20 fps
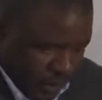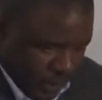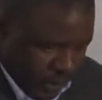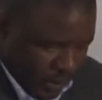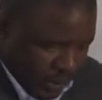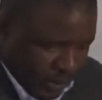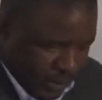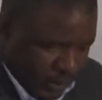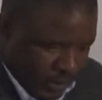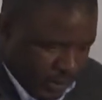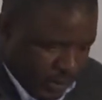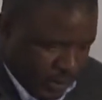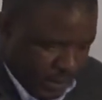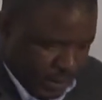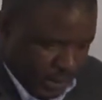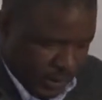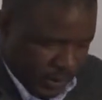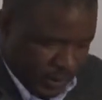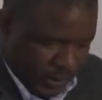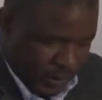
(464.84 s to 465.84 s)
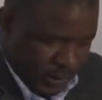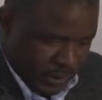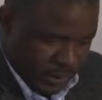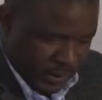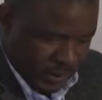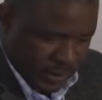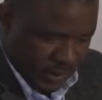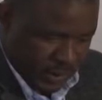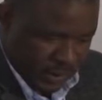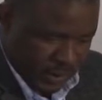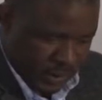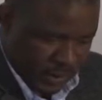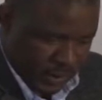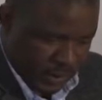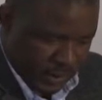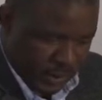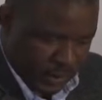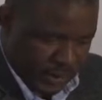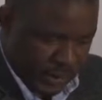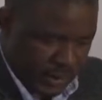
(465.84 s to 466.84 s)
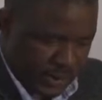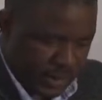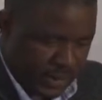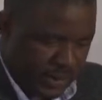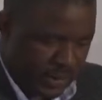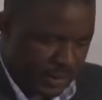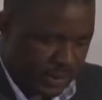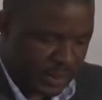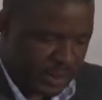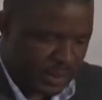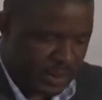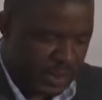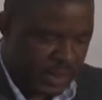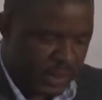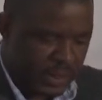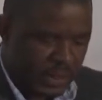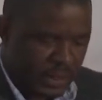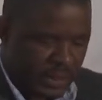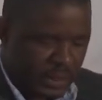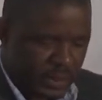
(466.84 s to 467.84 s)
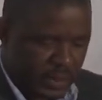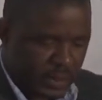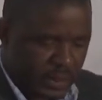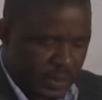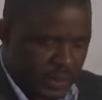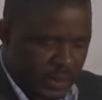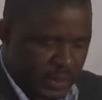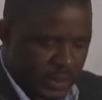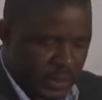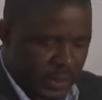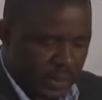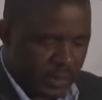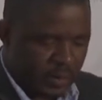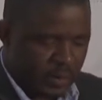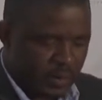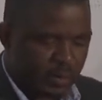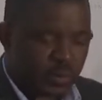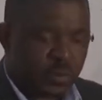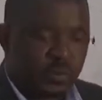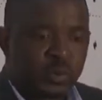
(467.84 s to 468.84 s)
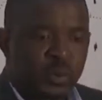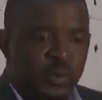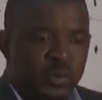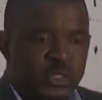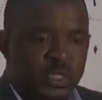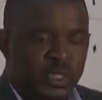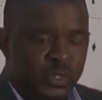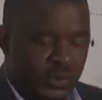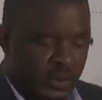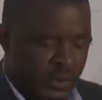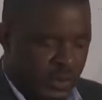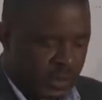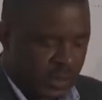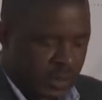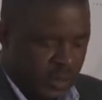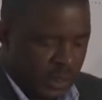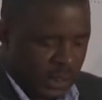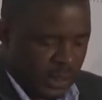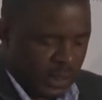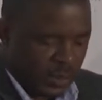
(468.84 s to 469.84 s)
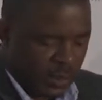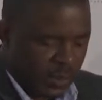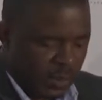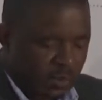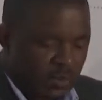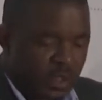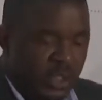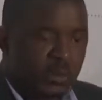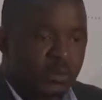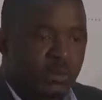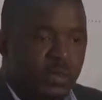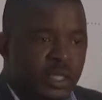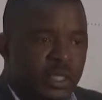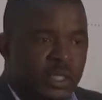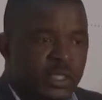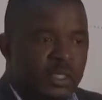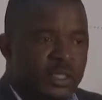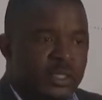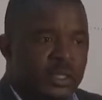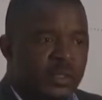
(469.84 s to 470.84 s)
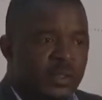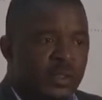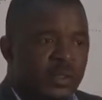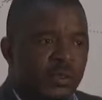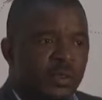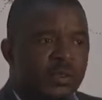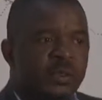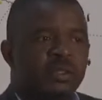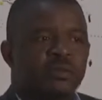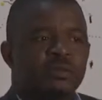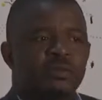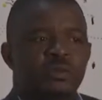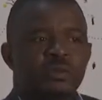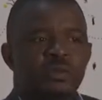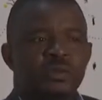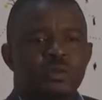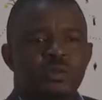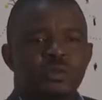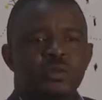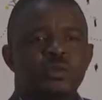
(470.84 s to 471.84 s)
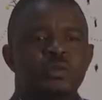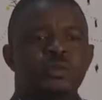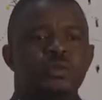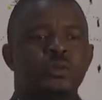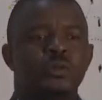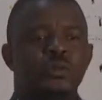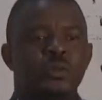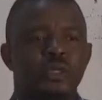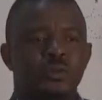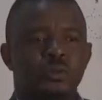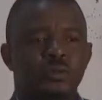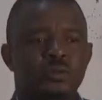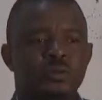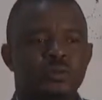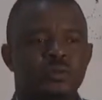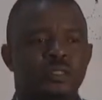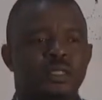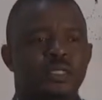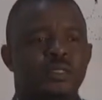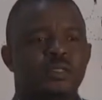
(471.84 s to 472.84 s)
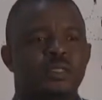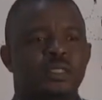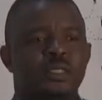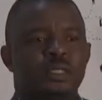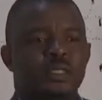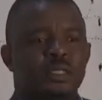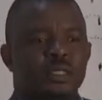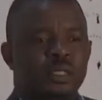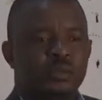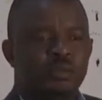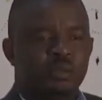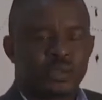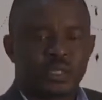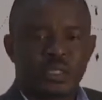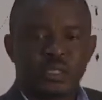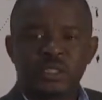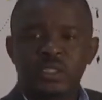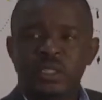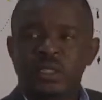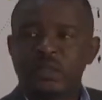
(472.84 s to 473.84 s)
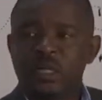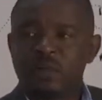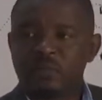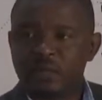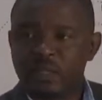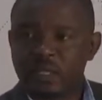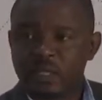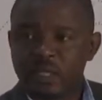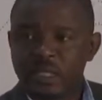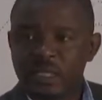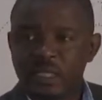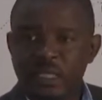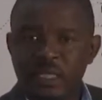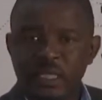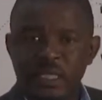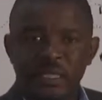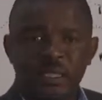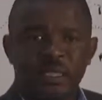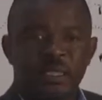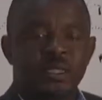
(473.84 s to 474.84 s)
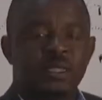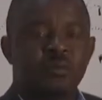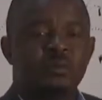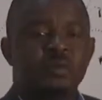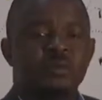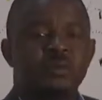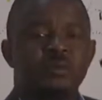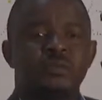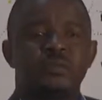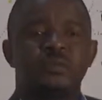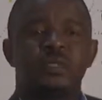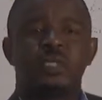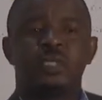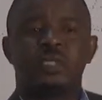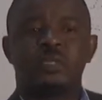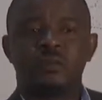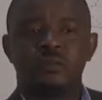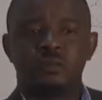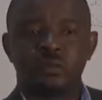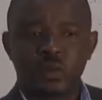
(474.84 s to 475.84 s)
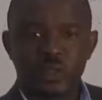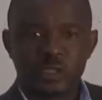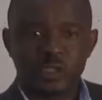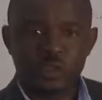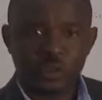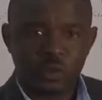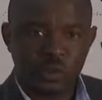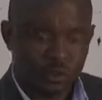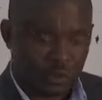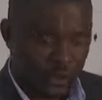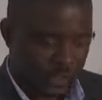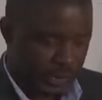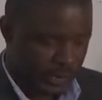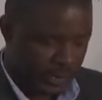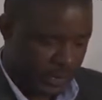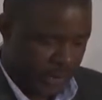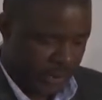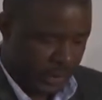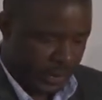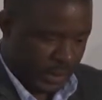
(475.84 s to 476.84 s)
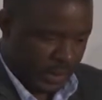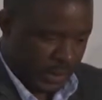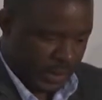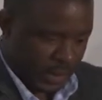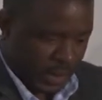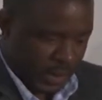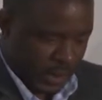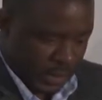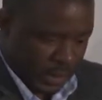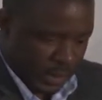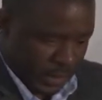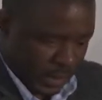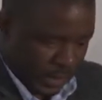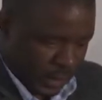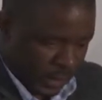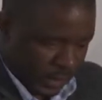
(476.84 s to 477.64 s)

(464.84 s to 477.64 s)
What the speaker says: And in all these negotiations, it turned out that the proposals were being made with a view to also win over a potential African ally in the name of Moise Tshombe. And